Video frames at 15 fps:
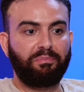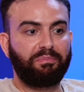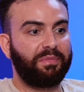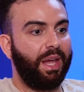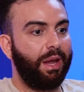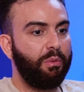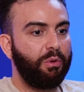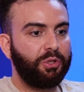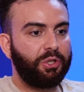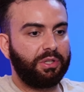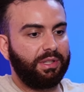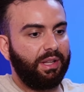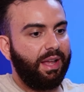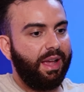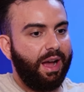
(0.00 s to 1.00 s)
they will just
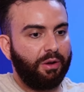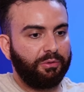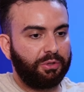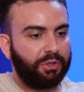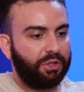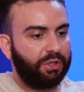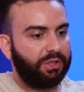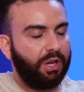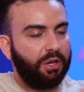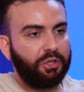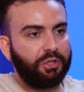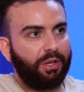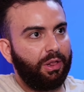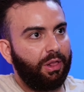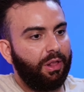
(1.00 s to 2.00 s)
lay out such
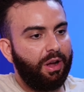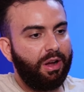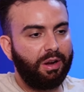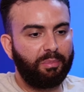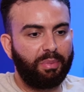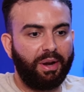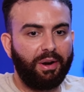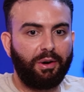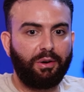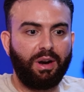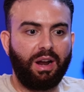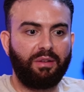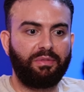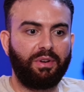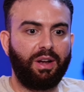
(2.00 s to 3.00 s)
a long
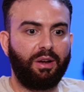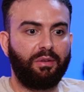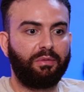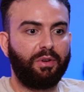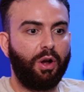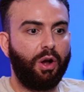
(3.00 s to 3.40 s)
paragraph of